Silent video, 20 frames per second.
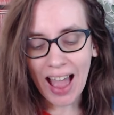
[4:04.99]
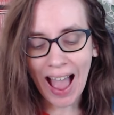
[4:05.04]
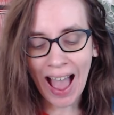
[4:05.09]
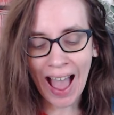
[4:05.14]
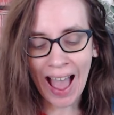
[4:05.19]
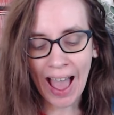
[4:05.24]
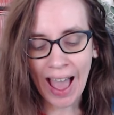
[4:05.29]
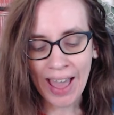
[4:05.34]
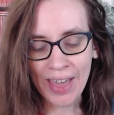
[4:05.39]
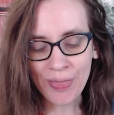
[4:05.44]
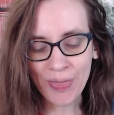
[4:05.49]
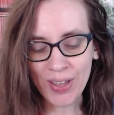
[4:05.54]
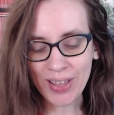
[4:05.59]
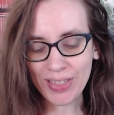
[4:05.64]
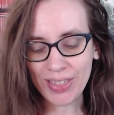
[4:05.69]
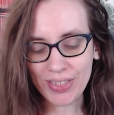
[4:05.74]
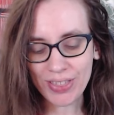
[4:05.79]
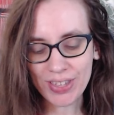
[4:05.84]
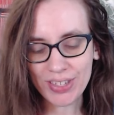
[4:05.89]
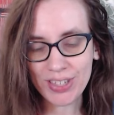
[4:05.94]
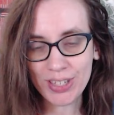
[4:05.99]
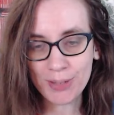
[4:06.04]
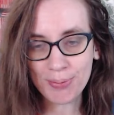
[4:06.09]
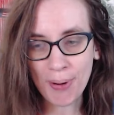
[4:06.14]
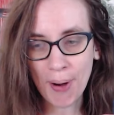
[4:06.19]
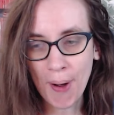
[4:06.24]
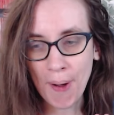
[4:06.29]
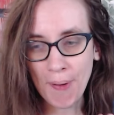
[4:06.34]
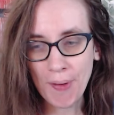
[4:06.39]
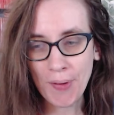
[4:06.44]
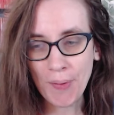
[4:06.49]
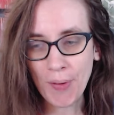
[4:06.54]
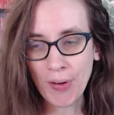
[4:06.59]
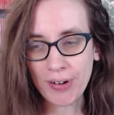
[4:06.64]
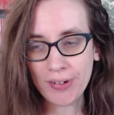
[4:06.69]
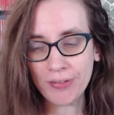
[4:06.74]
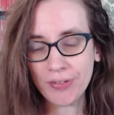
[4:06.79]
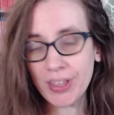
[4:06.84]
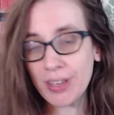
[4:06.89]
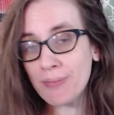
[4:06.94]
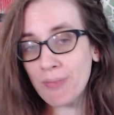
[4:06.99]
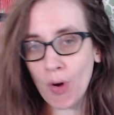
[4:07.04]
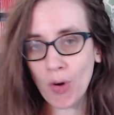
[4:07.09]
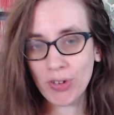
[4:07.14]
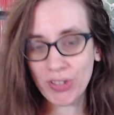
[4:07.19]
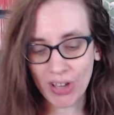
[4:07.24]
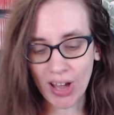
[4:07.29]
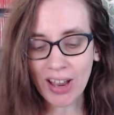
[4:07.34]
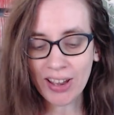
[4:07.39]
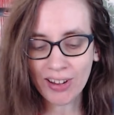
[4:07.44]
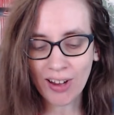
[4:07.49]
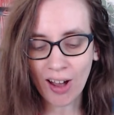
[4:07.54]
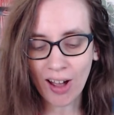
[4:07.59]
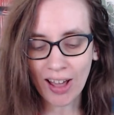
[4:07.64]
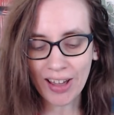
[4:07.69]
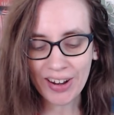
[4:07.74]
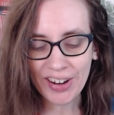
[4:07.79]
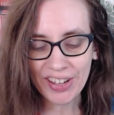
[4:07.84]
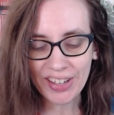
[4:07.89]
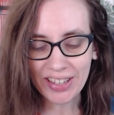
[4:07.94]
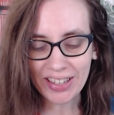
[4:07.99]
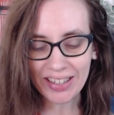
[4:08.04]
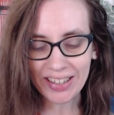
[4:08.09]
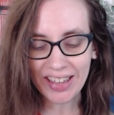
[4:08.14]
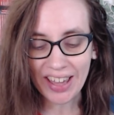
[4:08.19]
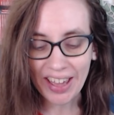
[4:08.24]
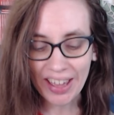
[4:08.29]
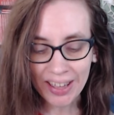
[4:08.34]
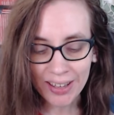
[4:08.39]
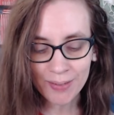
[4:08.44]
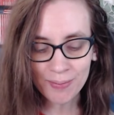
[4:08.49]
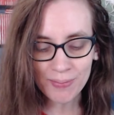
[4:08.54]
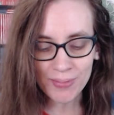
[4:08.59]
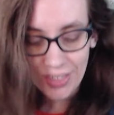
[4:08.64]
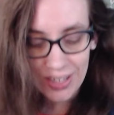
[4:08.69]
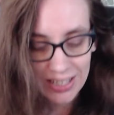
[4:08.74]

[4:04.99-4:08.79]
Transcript: I think that this is probably one of the most iconic games.